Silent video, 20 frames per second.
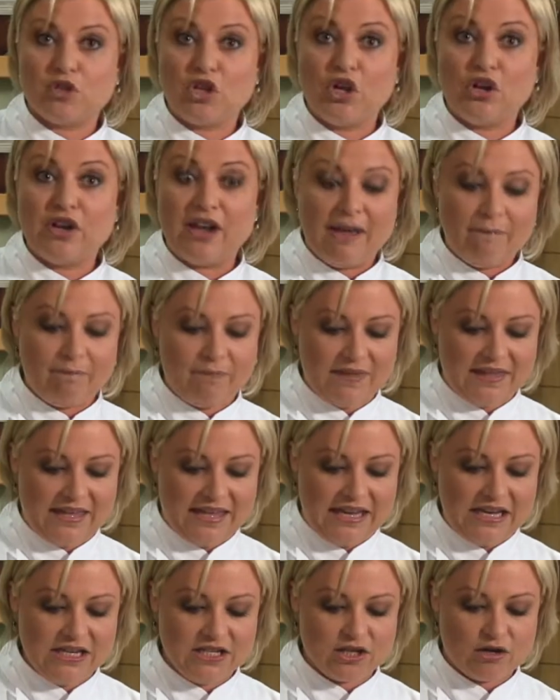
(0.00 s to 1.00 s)
turn up the
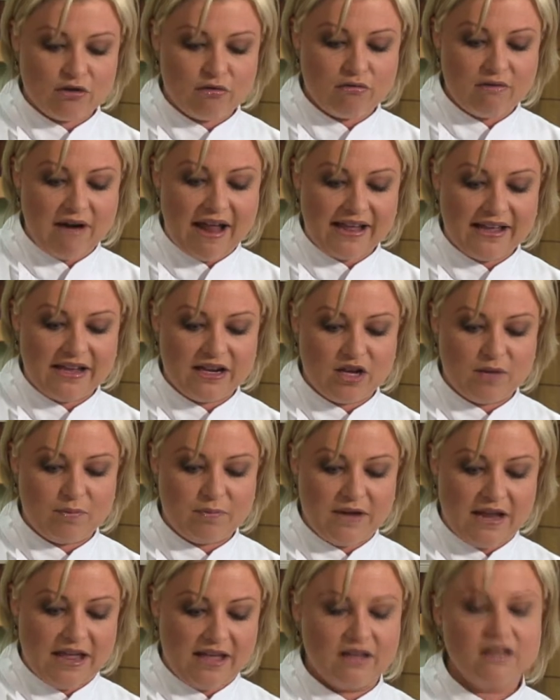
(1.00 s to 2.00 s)
heat, crank it
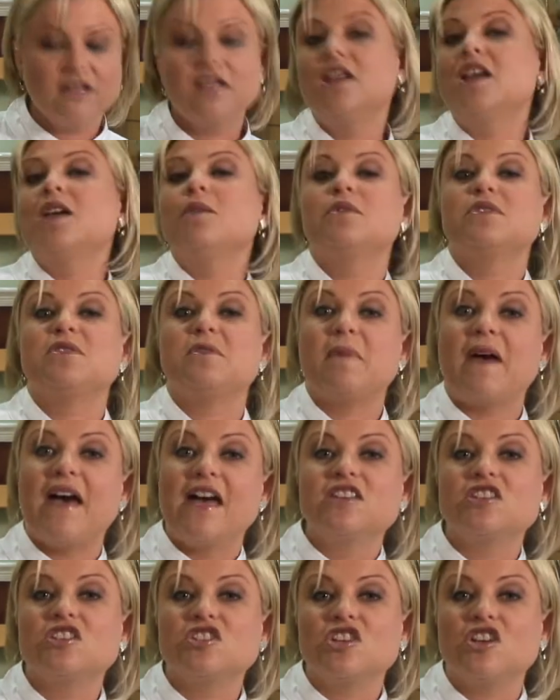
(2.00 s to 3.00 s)
up now, because you're
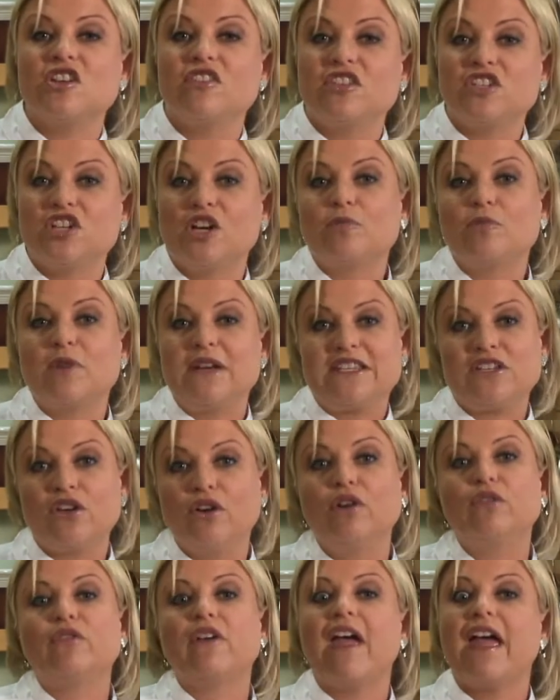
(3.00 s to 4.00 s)
about to turn the duck breast
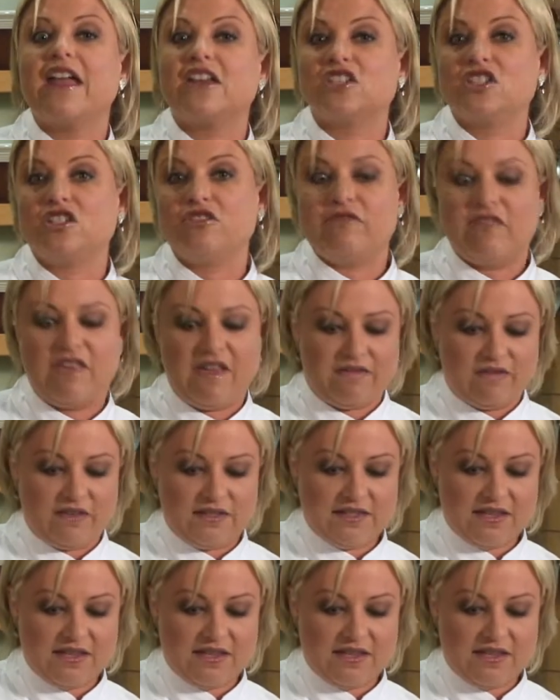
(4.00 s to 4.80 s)
over and do the other